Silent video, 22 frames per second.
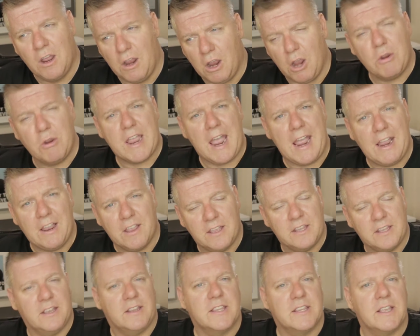Okay,
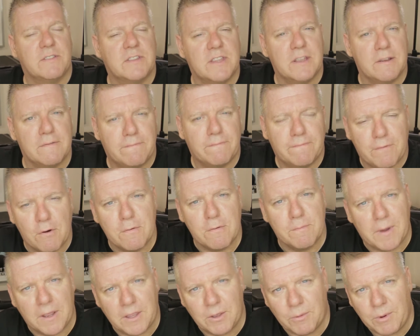the
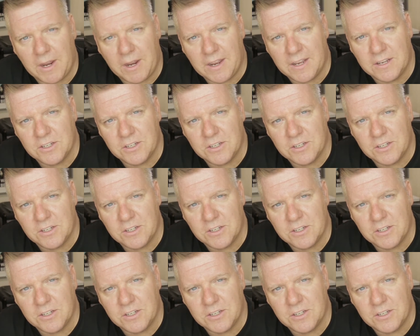phone, by the way,